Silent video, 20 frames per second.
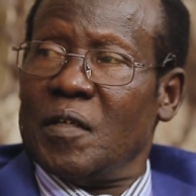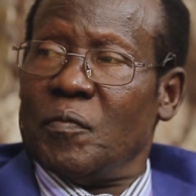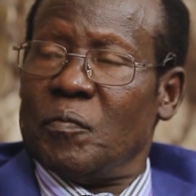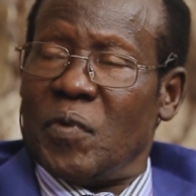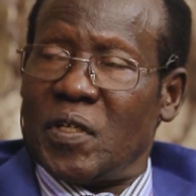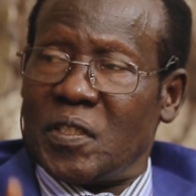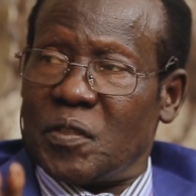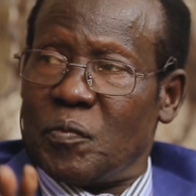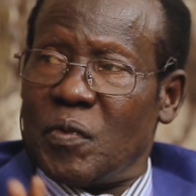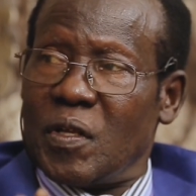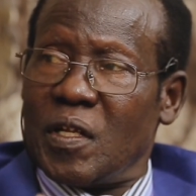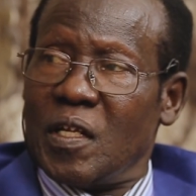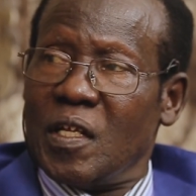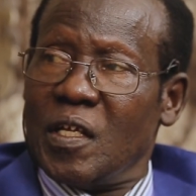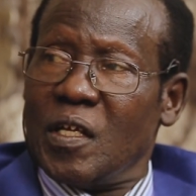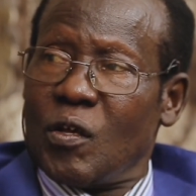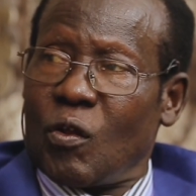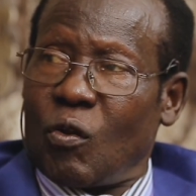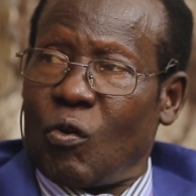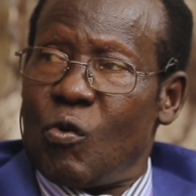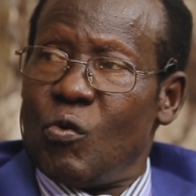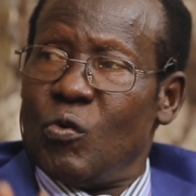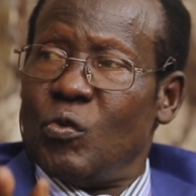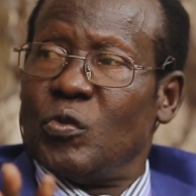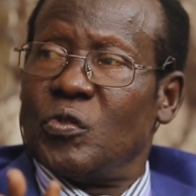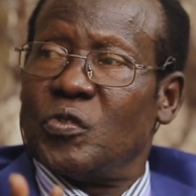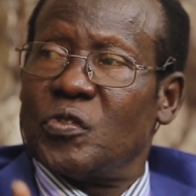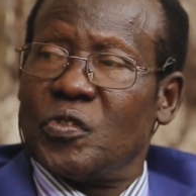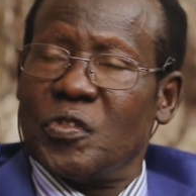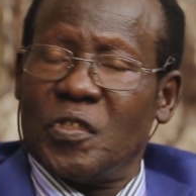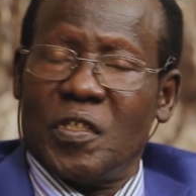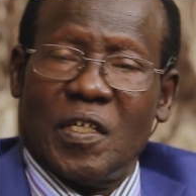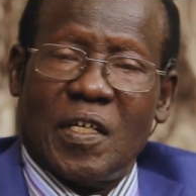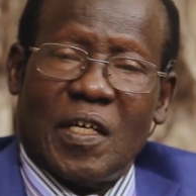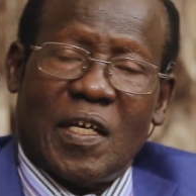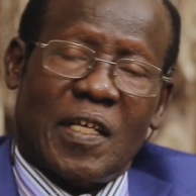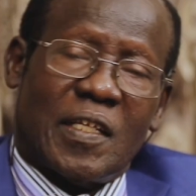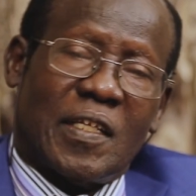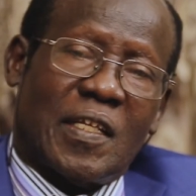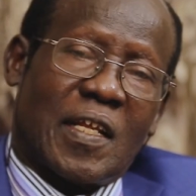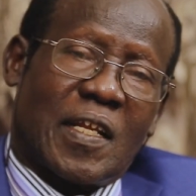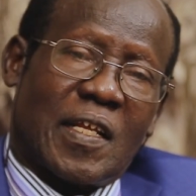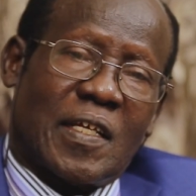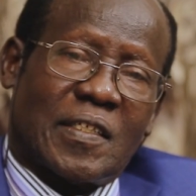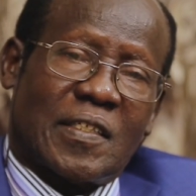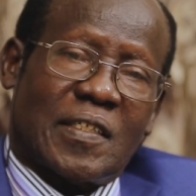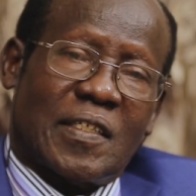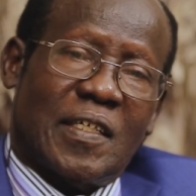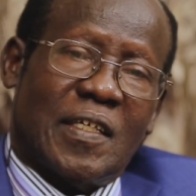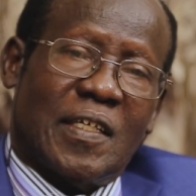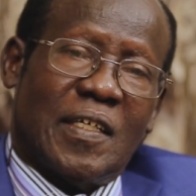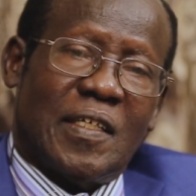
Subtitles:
investment, roads and the rest.